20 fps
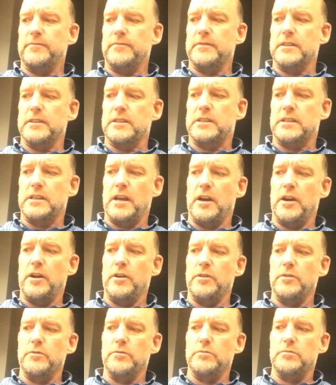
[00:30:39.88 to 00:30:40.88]

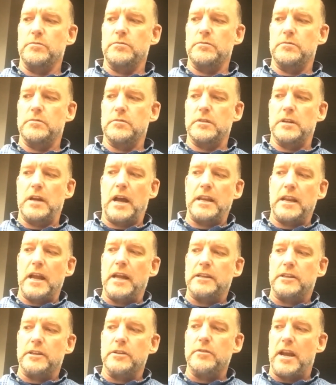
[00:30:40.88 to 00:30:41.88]
So
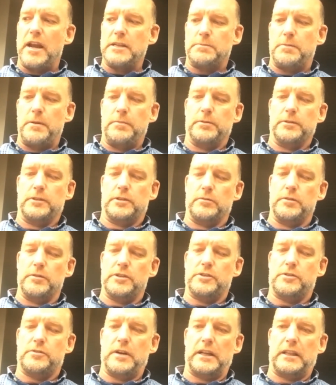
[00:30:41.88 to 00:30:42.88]
I do ask people to
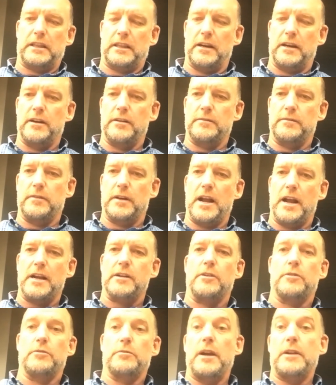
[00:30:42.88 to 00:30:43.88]
restrict their what I
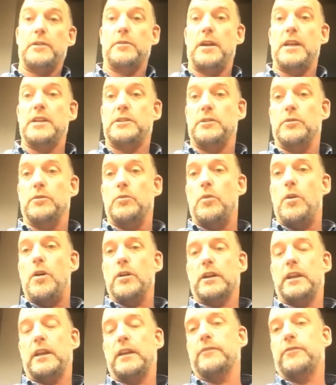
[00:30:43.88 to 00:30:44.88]
call recreational
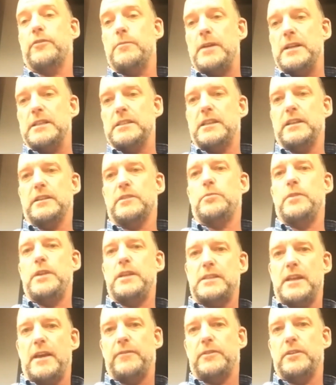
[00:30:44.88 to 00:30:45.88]
walking for about 6
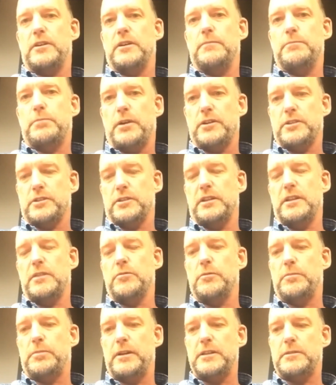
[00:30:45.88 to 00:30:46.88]
weeks after a partial knee
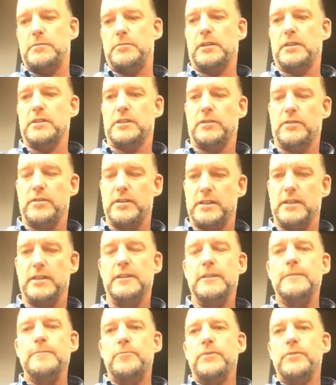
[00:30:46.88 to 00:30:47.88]
replacement, because there is a
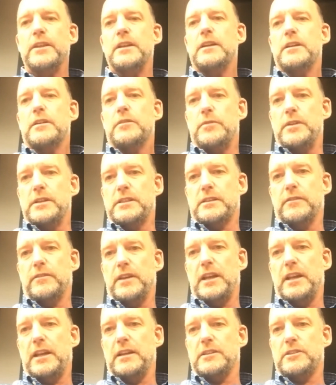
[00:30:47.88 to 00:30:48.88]
risk of
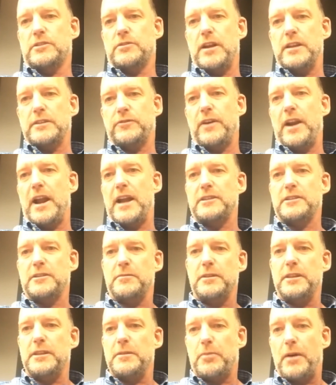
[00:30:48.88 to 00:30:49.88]
getting a stress fracture. I
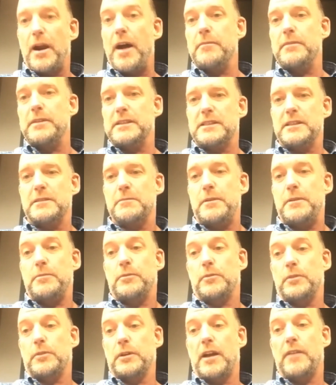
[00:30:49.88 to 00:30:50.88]
mean, the problem is that
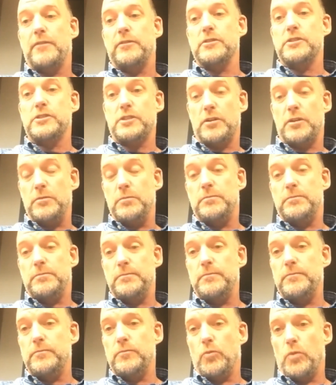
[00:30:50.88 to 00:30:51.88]
people recover so
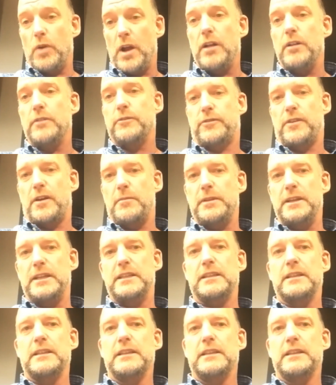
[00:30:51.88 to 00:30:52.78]
well from it